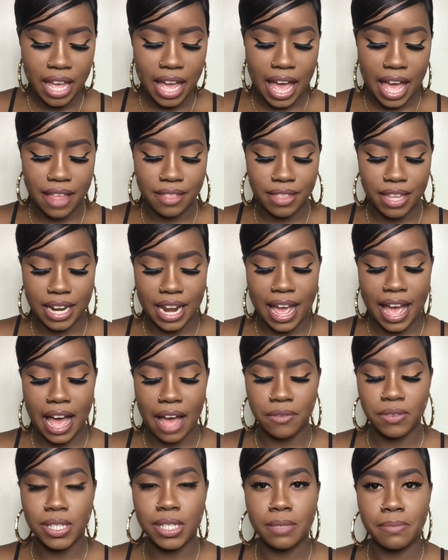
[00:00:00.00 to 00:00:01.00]
And then I
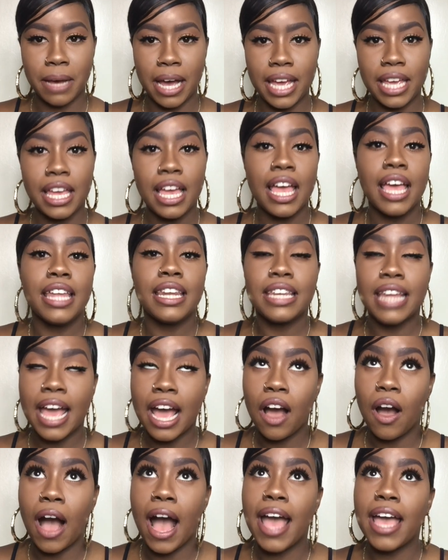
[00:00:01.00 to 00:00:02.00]
have Spite.
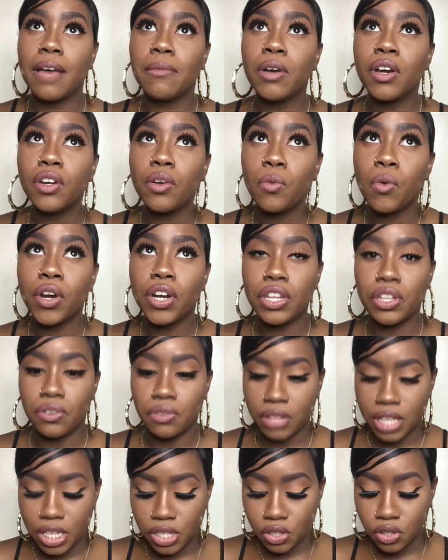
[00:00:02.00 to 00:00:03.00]
Now I am gonna warn
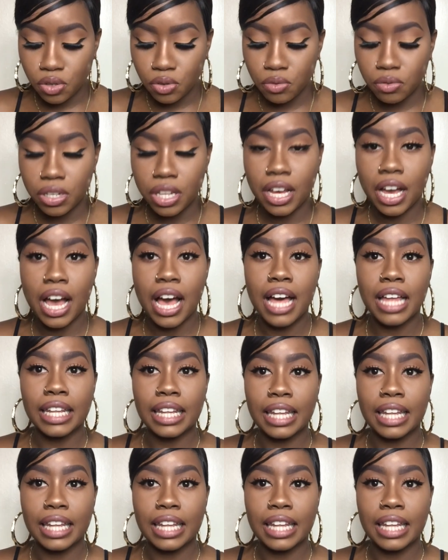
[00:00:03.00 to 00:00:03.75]
you, these two look a